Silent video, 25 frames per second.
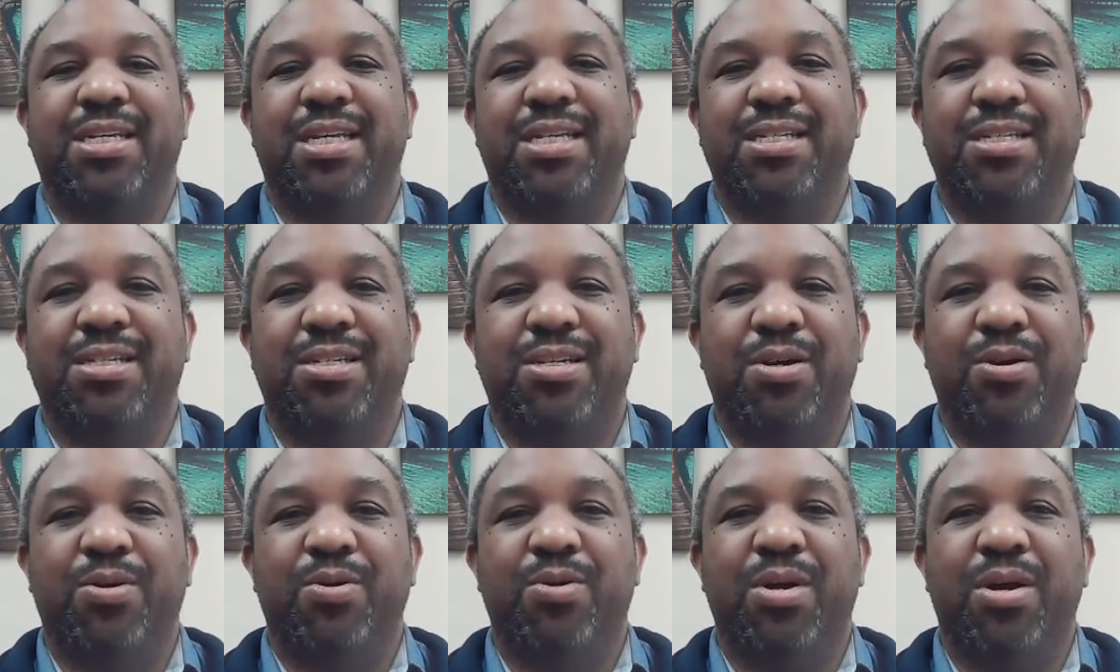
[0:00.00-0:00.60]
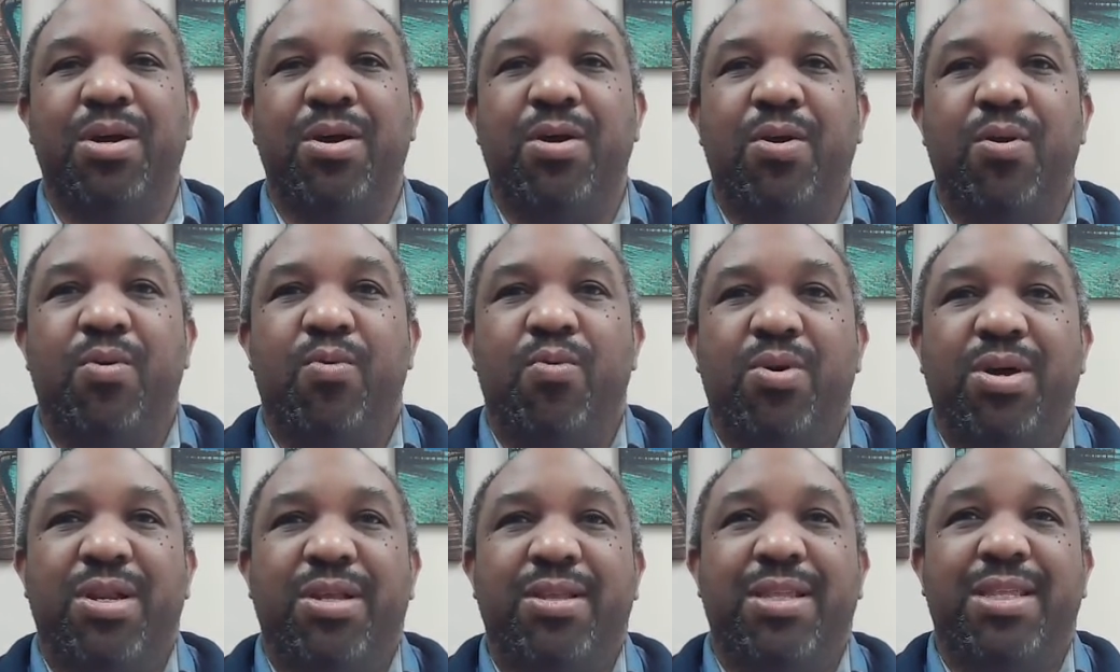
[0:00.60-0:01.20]
And so
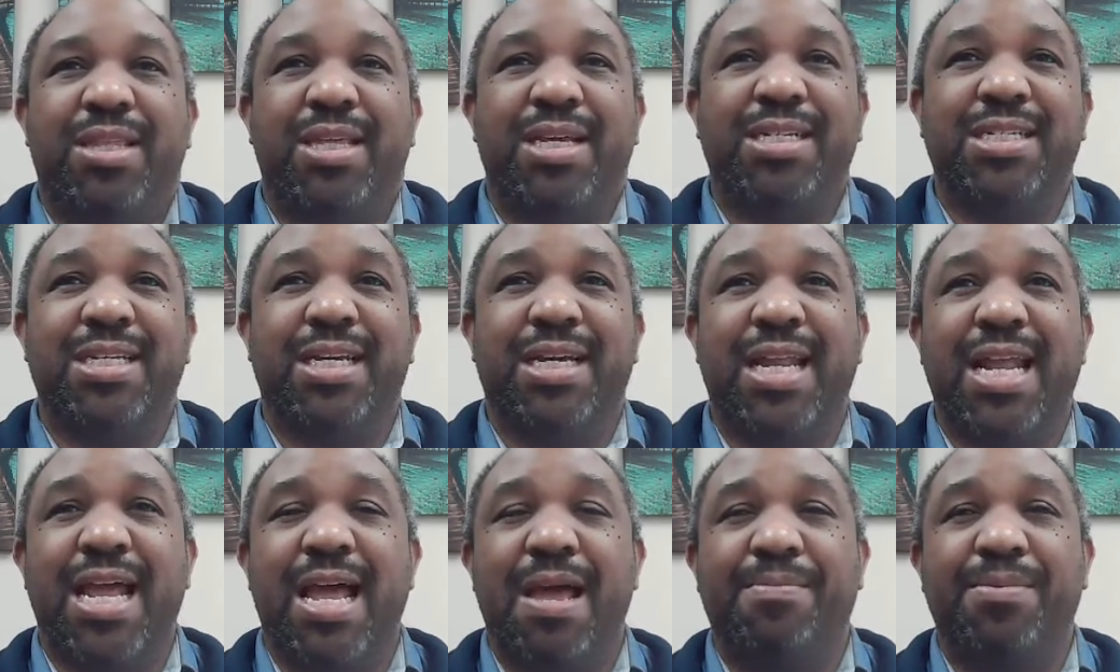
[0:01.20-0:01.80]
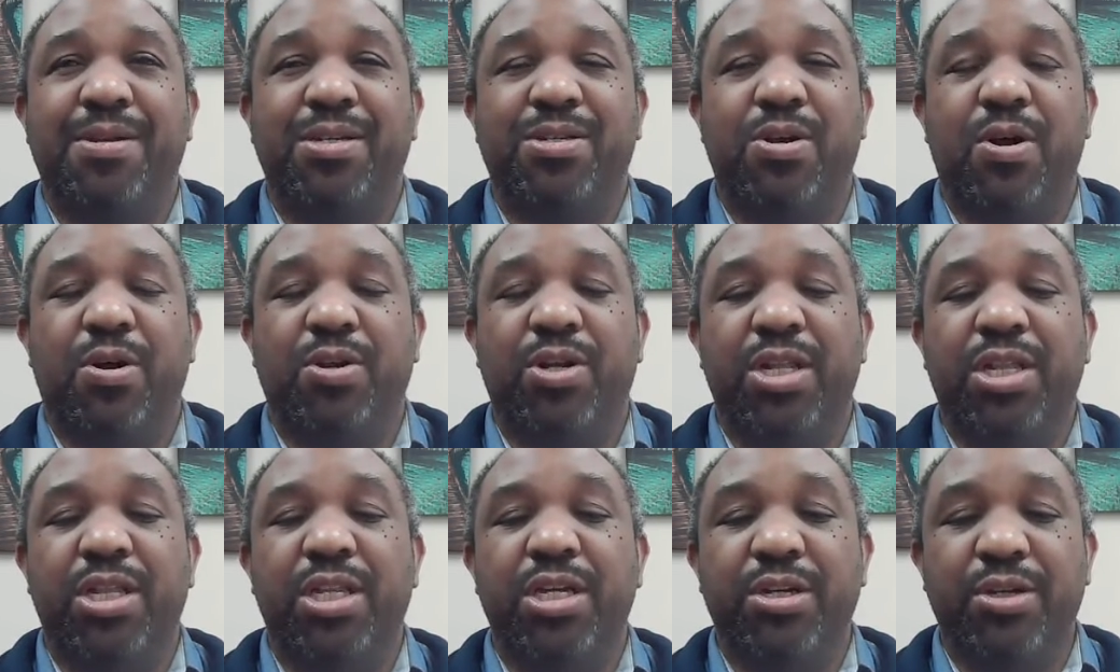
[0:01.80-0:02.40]
one of the things that can happen is called
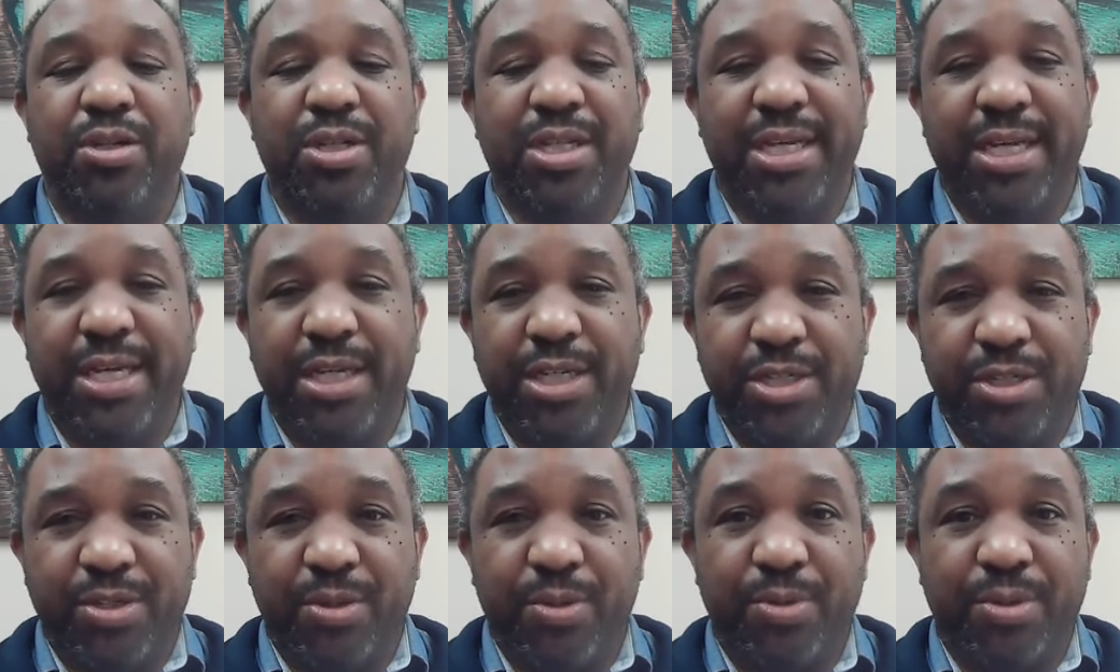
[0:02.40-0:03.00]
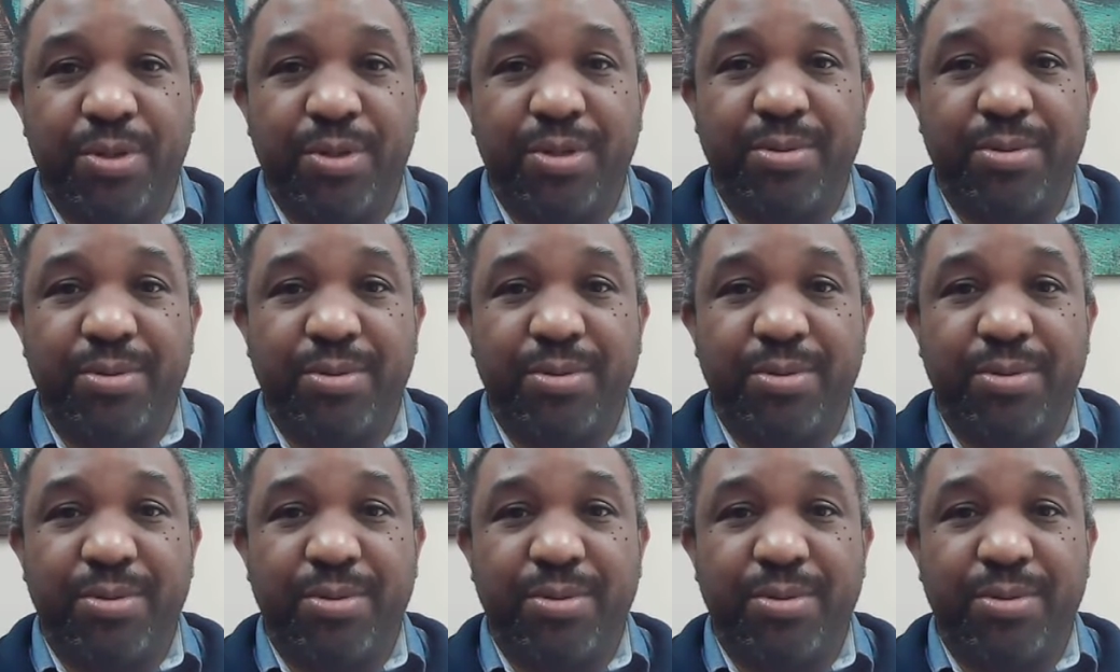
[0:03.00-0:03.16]
a little league shoulder.